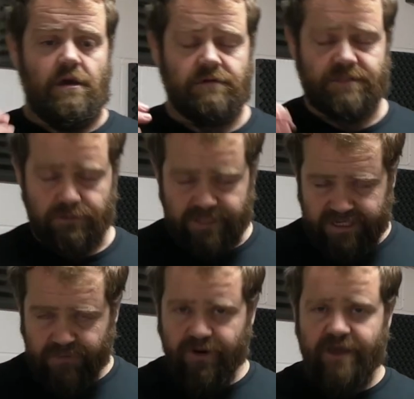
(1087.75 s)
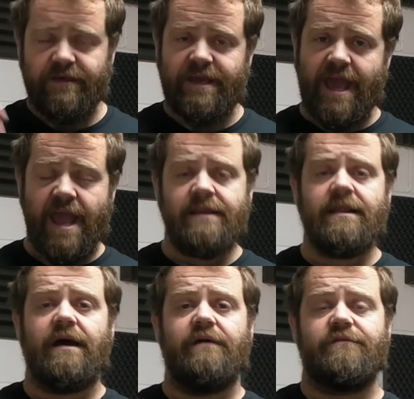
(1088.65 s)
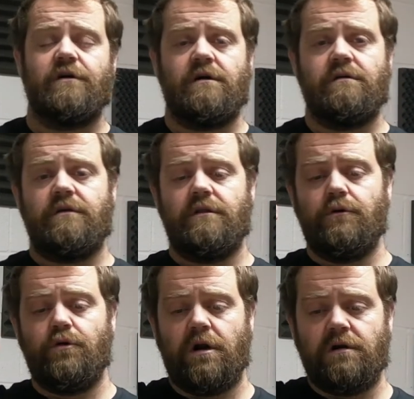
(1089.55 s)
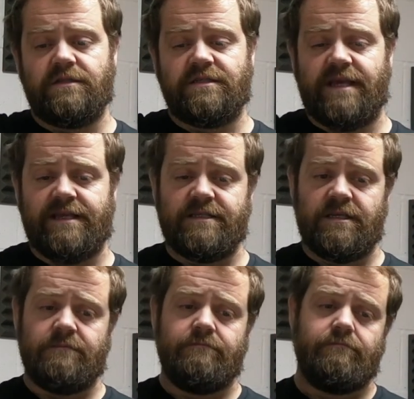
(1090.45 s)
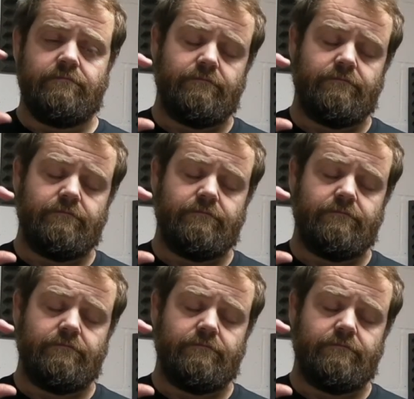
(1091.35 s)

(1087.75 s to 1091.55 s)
Still taking a breath again after the lower descending